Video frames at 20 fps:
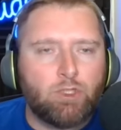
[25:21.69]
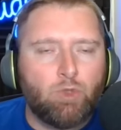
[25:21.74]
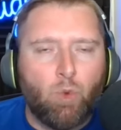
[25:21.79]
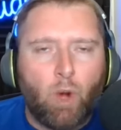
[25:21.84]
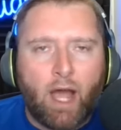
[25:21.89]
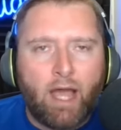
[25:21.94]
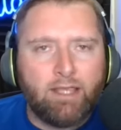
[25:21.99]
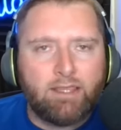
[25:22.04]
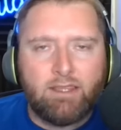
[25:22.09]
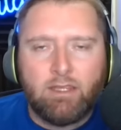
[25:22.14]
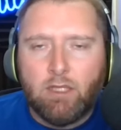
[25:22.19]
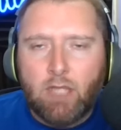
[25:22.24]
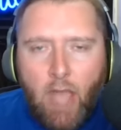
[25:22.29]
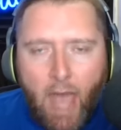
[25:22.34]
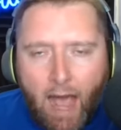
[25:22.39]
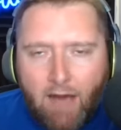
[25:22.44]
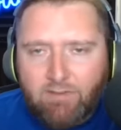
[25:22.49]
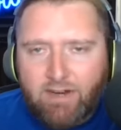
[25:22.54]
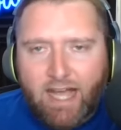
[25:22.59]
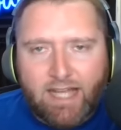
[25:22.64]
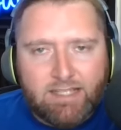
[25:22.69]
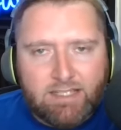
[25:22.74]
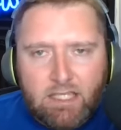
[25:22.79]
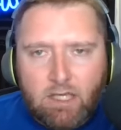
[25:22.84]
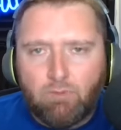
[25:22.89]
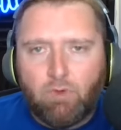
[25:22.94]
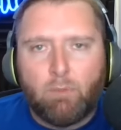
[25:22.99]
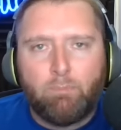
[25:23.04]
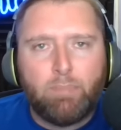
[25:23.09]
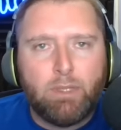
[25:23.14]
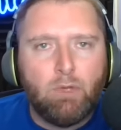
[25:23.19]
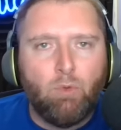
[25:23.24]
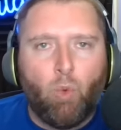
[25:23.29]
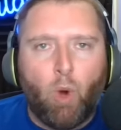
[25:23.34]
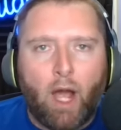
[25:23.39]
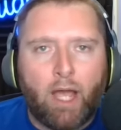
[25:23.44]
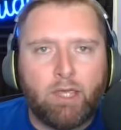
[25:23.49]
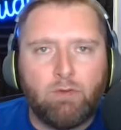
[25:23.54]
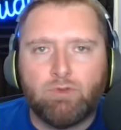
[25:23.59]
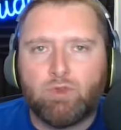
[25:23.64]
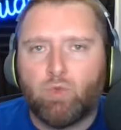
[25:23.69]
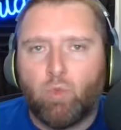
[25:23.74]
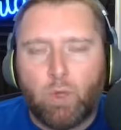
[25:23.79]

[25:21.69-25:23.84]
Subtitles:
Do I have an idea of what BYU's